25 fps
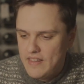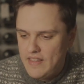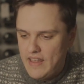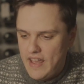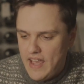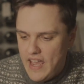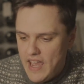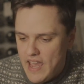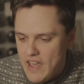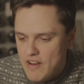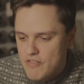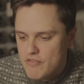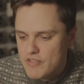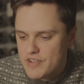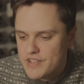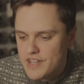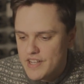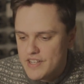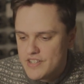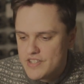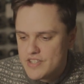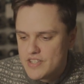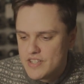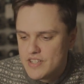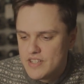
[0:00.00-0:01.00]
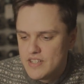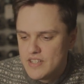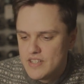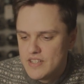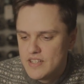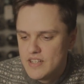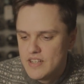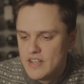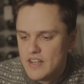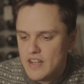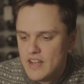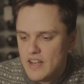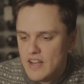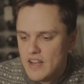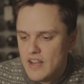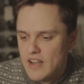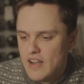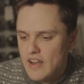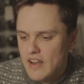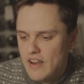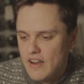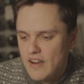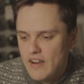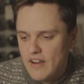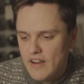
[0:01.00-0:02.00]
head retention,
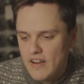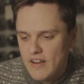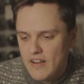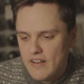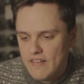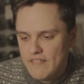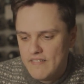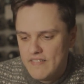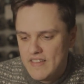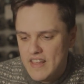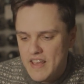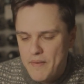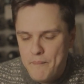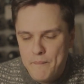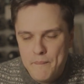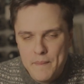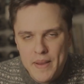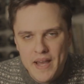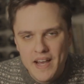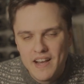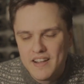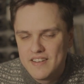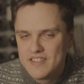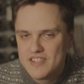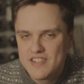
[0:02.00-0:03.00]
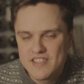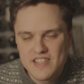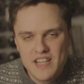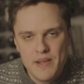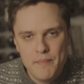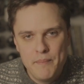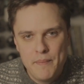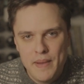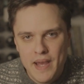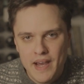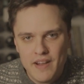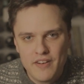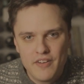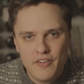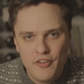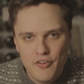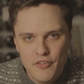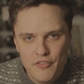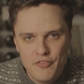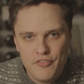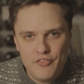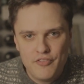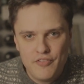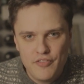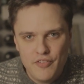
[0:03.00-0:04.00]
the amount
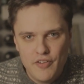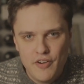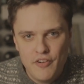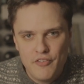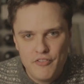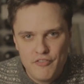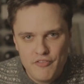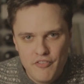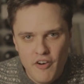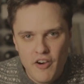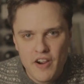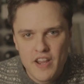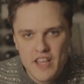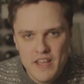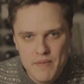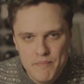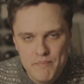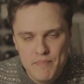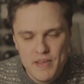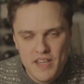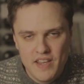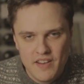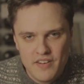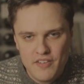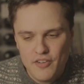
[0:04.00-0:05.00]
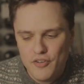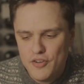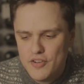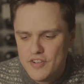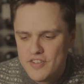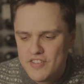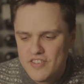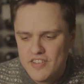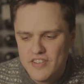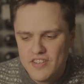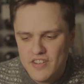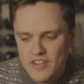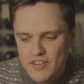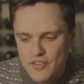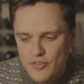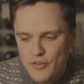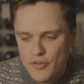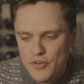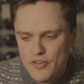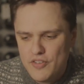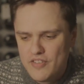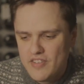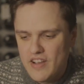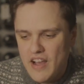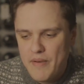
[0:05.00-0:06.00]
of funky beer notes in the
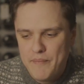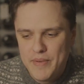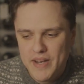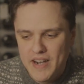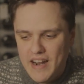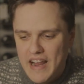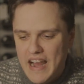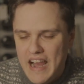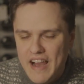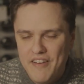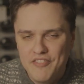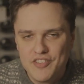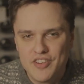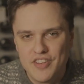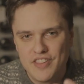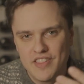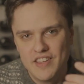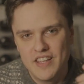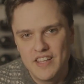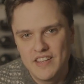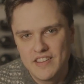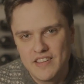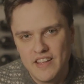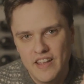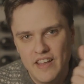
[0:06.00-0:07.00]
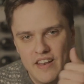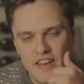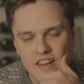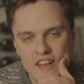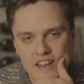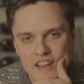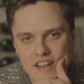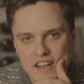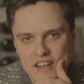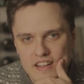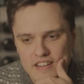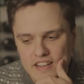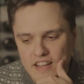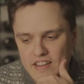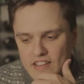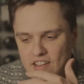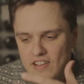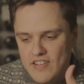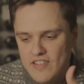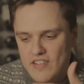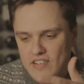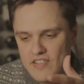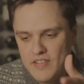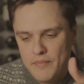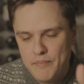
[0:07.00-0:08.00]
nose. I mean, I have to think that
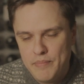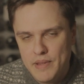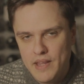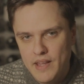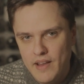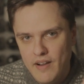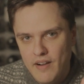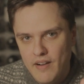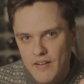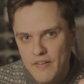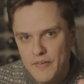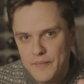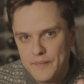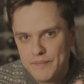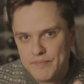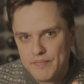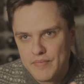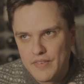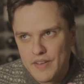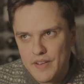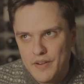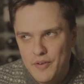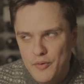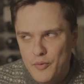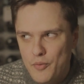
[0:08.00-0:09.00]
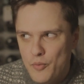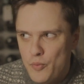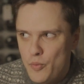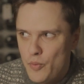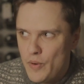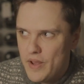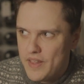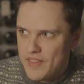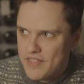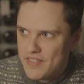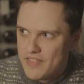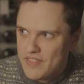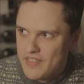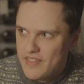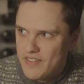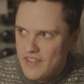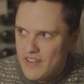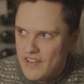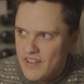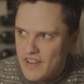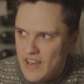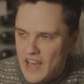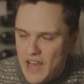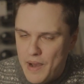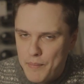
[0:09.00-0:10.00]
this is a beer with
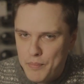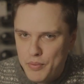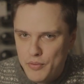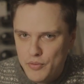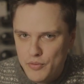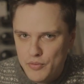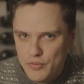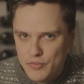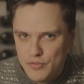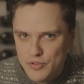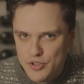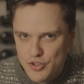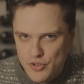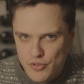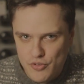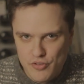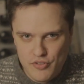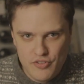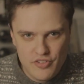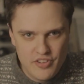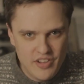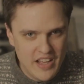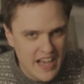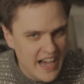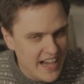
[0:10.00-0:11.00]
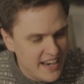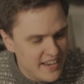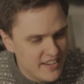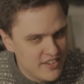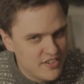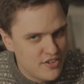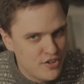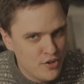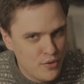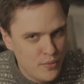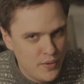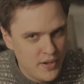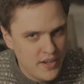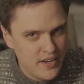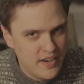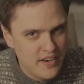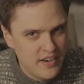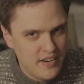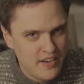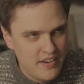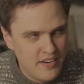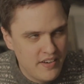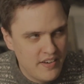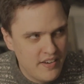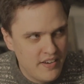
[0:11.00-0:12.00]
apple juice added to
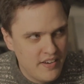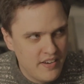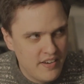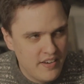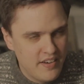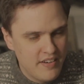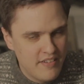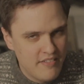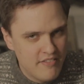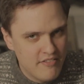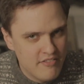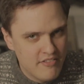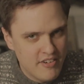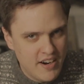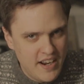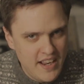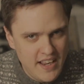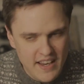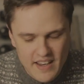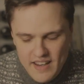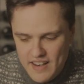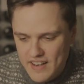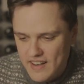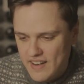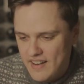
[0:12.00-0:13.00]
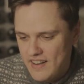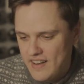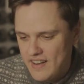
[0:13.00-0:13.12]
it, right?